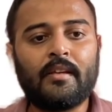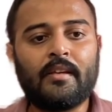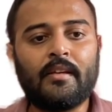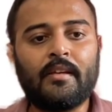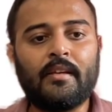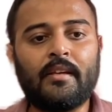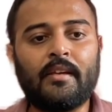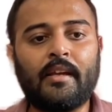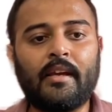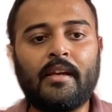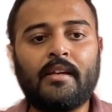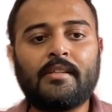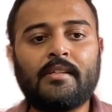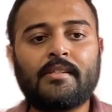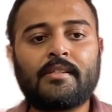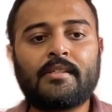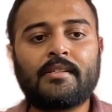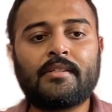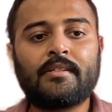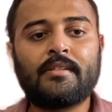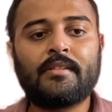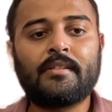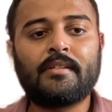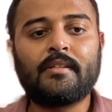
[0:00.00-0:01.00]

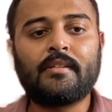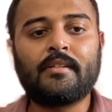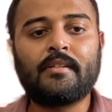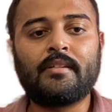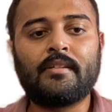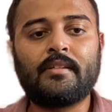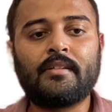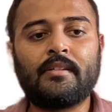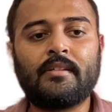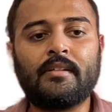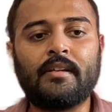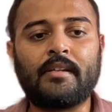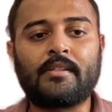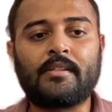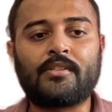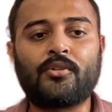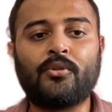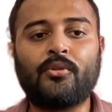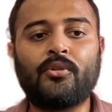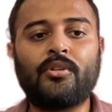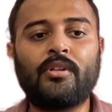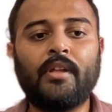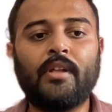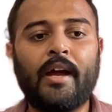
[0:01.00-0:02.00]
next let's
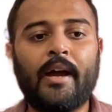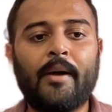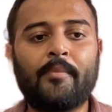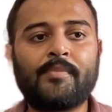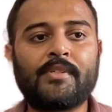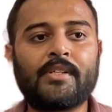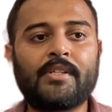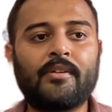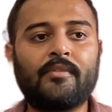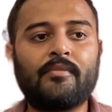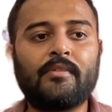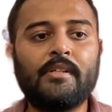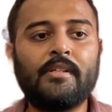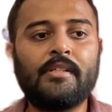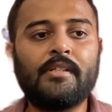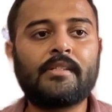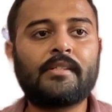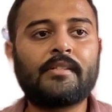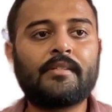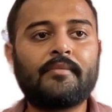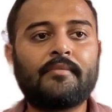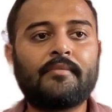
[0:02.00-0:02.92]
go to the app service,